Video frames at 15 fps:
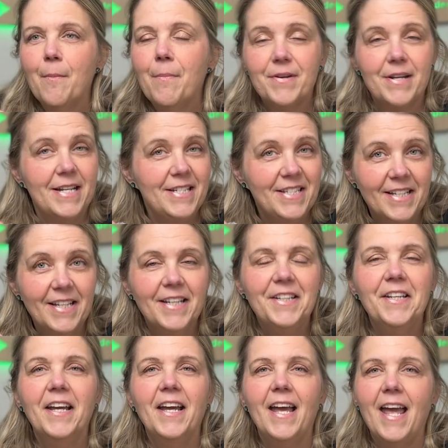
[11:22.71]
but I
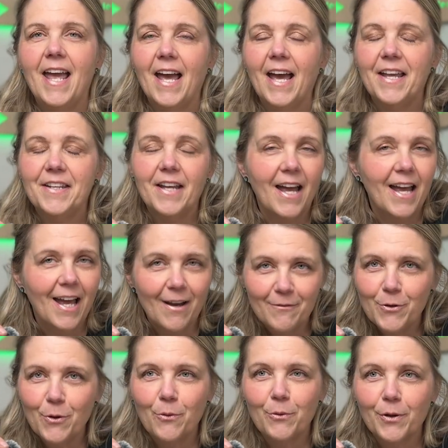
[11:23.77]
did, and I have
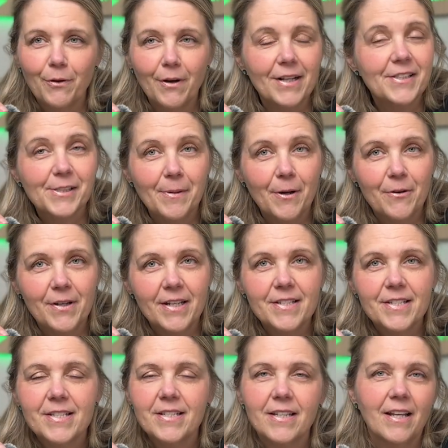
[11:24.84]
no regrets about
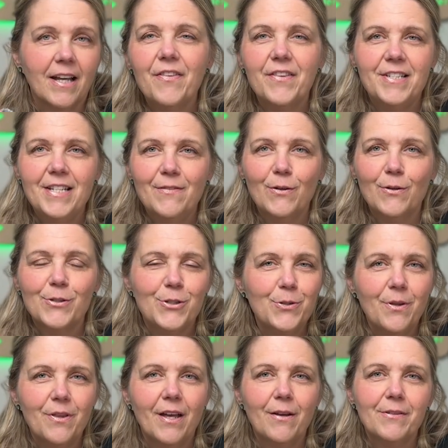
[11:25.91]
it. The Devos
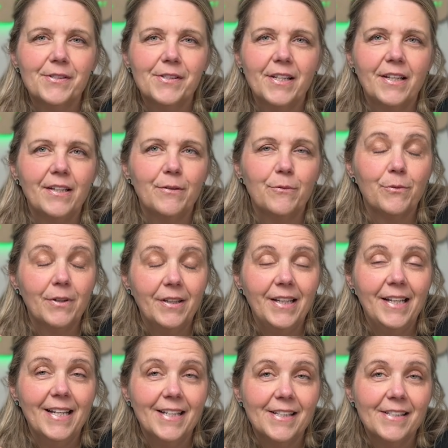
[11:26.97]
2000
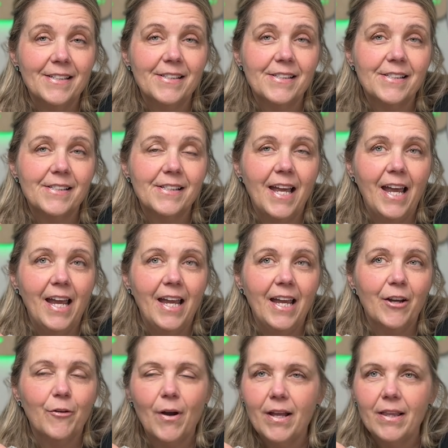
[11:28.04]
really is
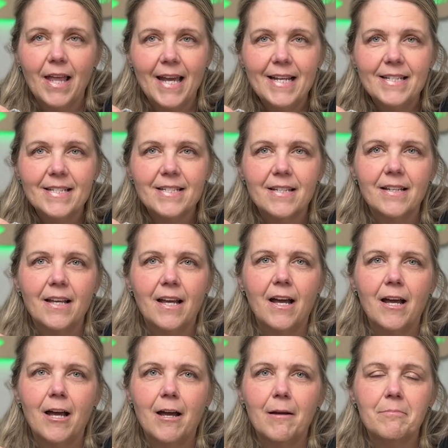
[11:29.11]
a great light.
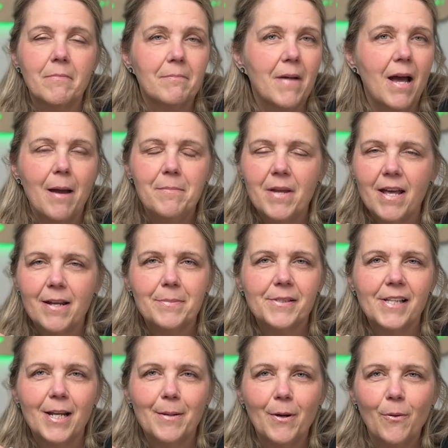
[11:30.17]
I'm not
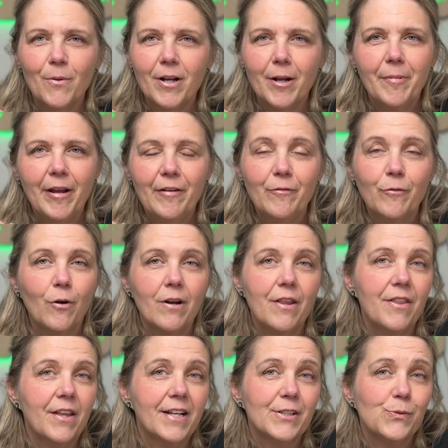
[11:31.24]
upset about what I paid for it. I
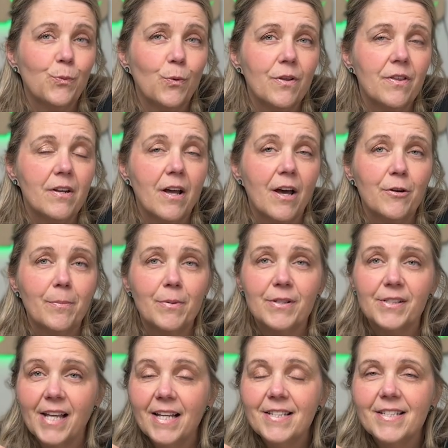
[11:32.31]
think it's worth it
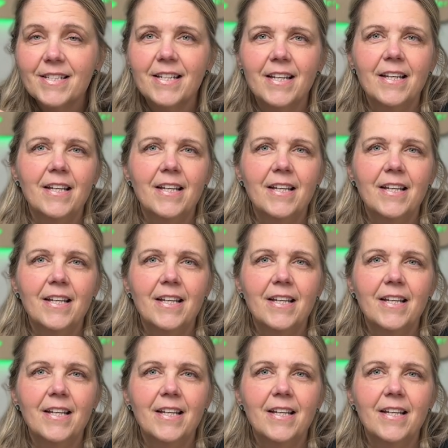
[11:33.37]
100%.